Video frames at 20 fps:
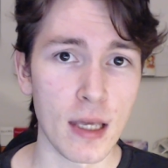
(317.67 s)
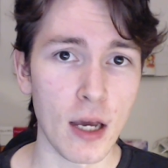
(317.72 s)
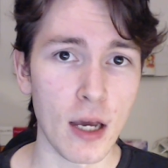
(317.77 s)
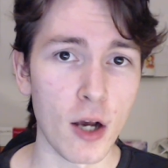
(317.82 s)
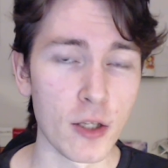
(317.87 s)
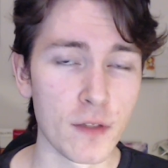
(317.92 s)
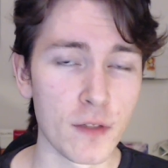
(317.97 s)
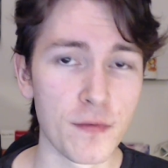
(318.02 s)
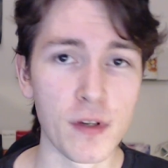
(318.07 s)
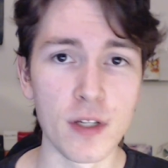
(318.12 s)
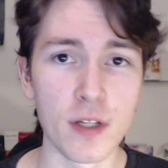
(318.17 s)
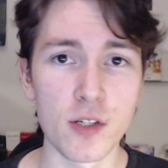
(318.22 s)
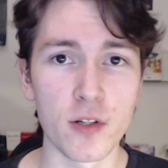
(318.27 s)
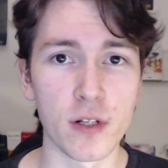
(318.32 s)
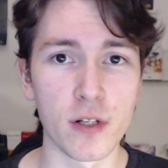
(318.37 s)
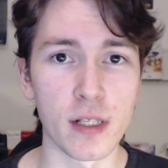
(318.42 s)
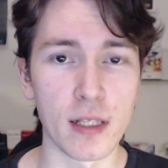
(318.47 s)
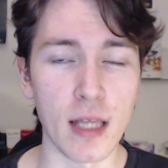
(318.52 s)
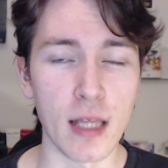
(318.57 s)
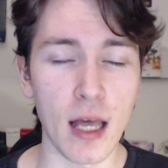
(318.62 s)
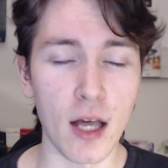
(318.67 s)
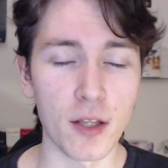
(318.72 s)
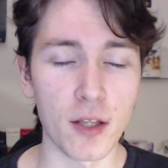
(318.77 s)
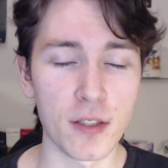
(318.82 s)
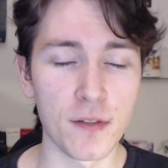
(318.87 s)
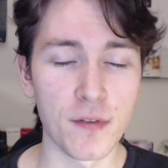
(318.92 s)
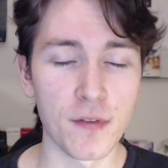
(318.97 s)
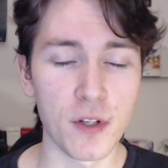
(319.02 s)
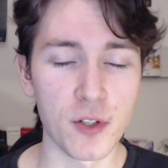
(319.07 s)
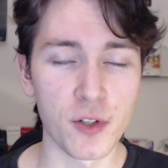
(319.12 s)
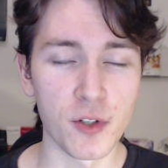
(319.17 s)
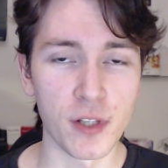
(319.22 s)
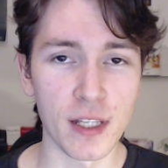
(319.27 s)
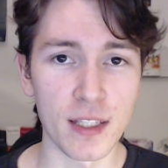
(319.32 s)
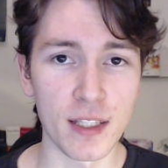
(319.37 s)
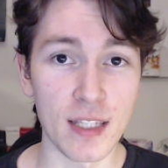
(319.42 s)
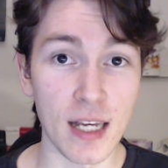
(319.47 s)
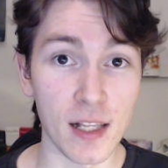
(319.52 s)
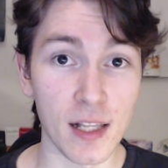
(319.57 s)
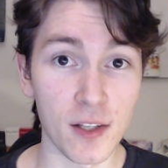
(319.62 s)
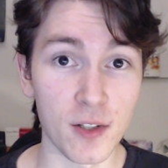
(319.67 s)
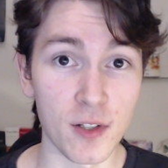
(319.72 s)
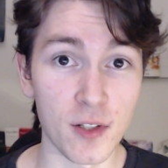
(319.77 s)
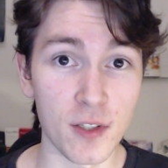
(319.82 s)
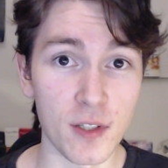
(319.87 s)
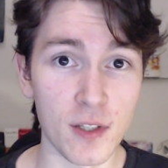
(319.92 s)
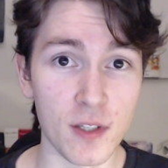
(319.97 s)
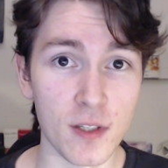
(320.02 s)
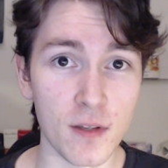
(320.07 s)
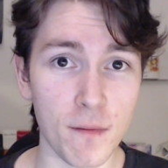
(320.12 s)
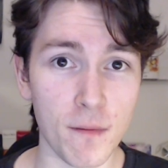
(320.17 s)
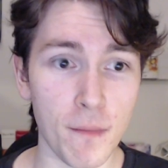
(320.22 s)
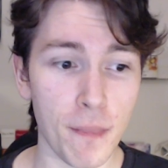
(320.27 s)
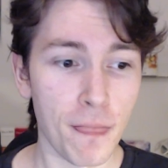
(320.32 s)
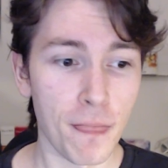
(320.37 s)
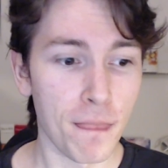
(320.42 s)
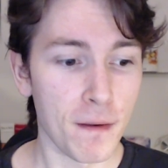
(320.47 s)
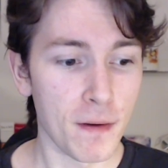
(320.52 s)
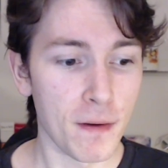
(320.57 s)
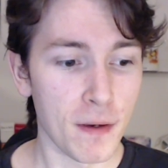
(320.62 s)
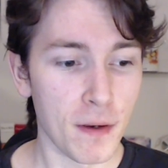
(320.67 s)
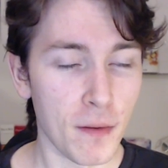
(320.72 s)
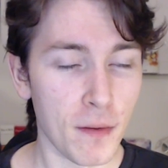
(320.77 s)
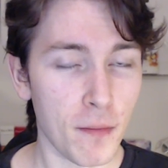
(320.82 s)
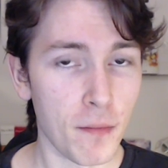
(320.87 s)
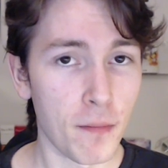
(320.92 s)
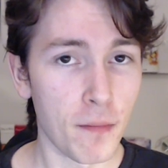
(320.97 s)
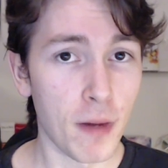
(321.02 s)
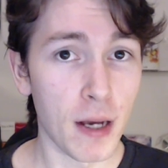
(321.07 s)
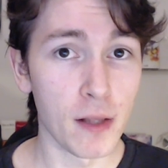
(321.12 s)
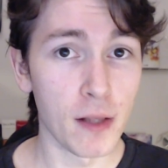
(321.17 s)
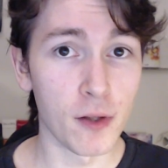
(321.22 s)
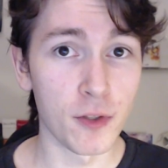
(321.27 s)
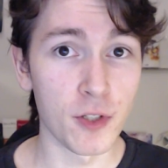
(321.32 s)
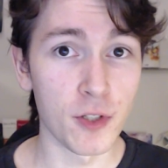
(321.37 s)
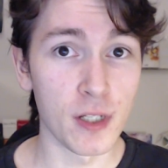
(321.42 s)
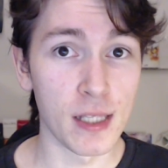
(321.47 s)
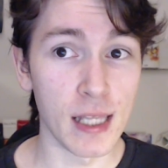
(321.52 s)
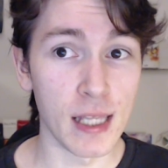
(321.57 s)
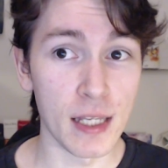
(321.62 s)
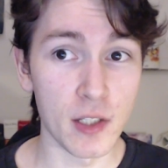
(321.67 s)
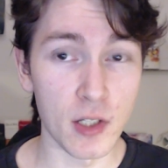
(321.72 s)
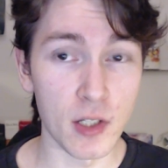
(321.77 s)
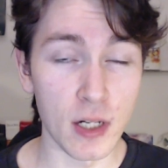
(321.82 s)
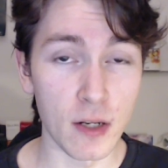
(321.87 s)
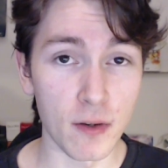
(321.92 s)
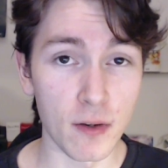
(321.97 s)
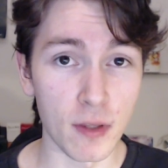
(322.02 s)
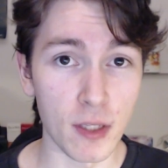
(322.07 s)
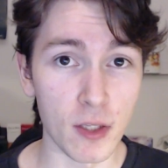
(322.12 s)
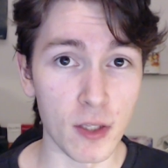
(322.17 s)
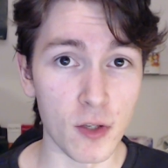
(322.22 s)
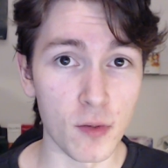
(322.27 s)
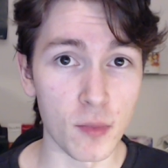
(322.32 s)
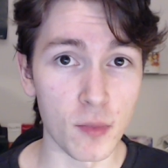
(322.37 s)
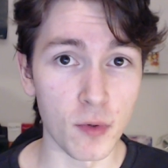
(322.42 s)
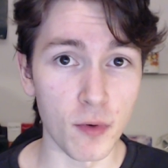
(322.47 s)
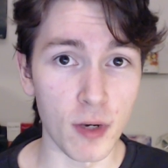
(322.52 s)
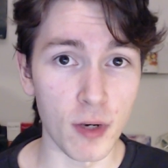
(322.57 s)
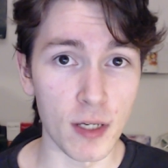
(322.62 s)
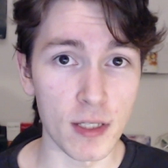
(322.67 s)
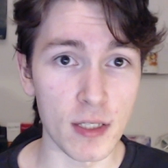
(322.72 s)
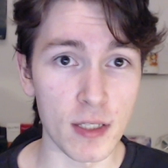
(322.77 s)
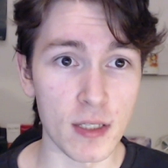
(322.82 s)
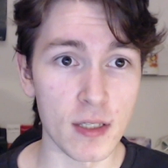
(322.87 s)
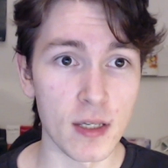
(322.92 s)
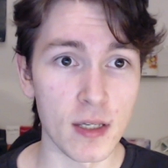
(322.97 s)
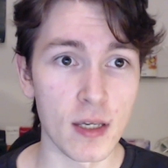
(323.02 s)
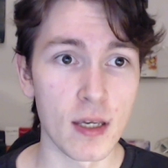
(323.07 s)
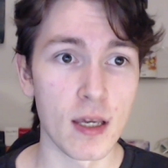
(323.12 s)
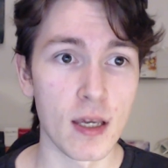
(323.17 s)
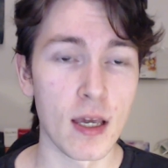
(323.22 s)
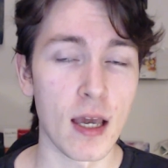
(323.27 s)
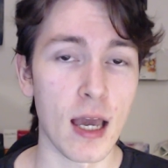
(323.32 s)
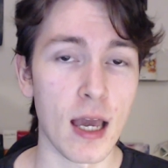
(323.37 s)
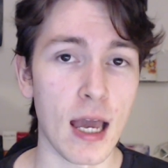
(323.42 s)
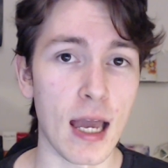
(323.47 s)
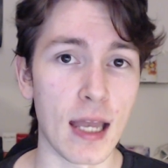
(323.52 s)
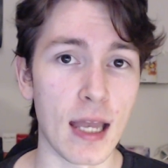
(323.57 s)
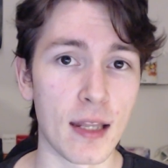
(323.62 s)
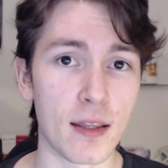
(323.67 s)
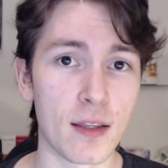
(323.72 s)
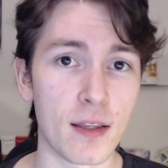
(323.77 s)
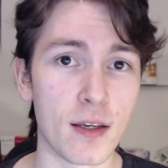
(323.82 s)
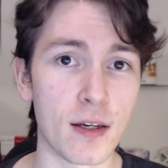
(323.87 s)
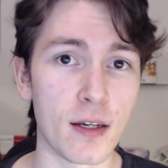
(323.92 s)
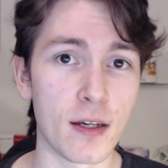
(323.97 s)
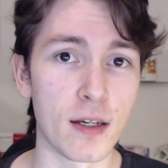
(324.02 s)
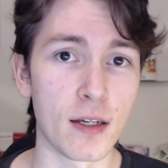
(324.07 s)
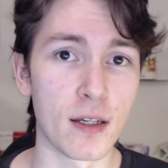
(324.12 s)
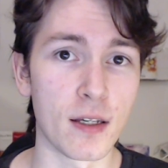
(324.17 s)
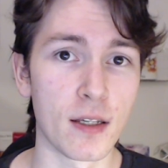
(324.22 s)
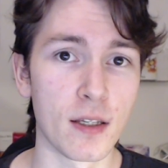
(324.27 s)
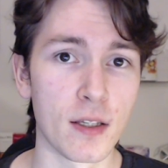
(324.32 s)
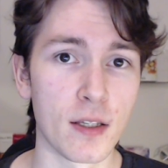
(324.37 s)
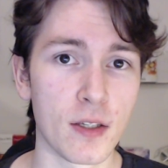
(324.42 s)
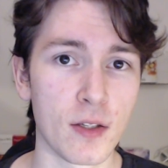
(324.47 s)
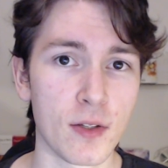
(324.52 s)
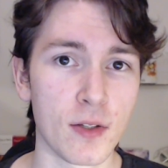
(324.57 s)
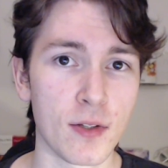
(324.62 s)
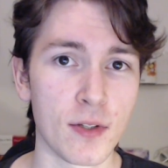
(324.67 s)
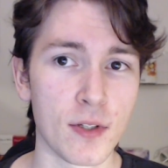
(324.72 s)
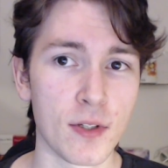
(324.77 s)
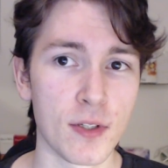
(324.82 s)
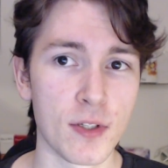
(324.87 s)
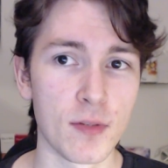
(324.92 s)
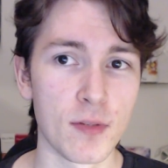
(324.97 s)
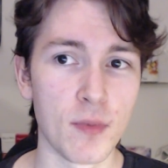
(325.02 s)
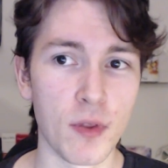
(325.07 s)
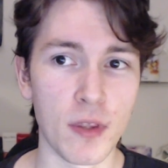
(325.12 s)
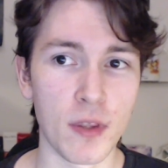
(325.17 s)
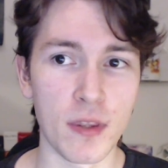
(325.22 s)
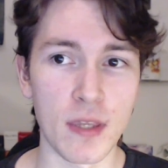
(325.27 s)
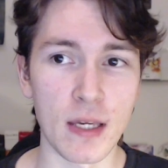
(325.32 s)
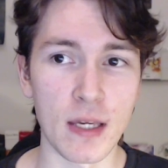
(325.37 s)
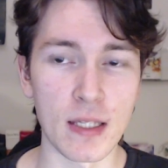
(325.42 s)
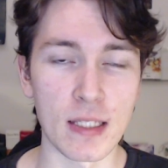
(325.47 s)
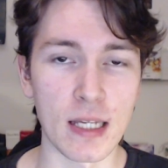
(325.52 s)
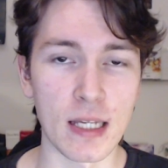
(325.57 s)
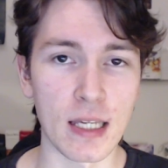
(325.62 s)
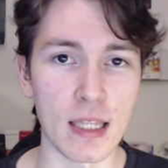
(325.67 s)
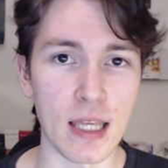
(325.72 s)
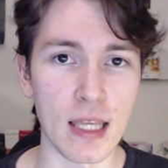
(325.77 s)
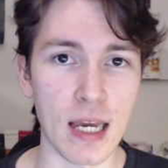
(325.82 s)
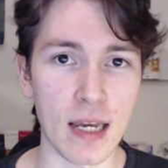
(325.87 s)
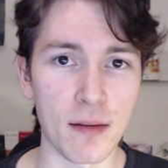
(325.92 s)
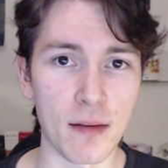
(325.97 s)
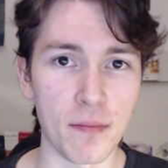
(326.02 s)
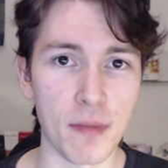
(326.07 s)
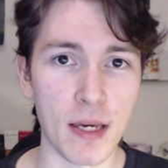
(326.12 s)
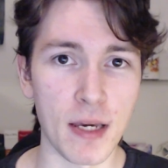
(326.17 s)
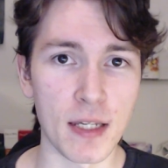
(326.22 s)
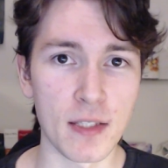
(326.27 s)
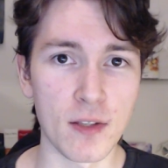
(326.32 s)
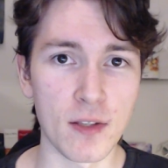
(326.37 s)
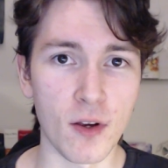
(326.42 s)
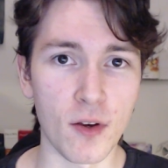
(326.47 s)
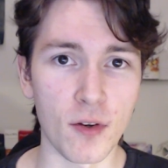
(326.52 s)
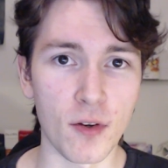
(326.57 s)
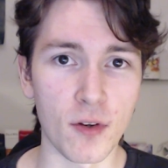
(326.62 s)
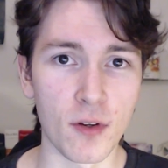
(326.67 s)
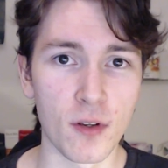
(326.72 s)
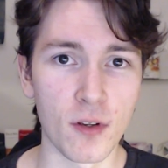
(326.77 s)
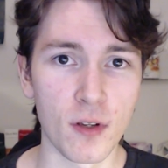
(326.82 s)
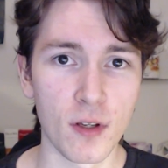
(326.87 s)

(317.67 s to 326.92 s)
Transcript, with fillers: artificial artificial intelligence, biologically engineering the human race, and uh, some other things like that based on